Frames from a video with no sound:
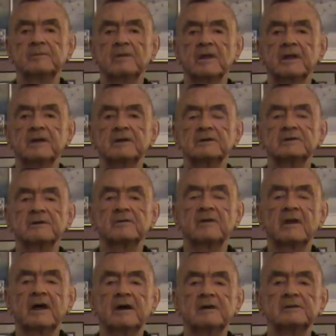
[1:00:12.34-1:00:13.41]
layers of
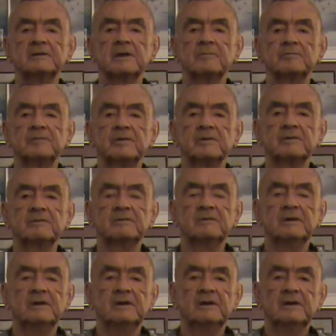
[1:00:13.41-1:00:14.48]
clouds up to
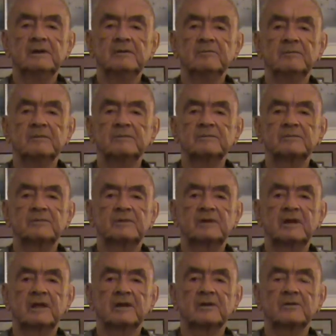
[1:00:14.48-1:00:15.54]

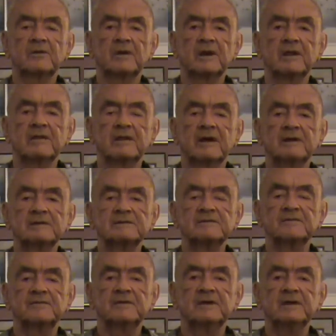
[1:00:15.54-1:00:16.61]
10, 20,000
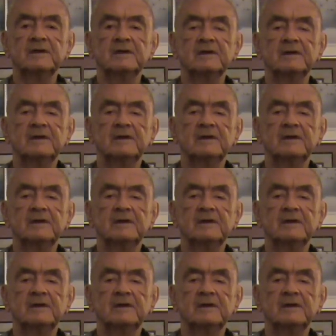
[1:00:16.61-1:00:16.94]
feet.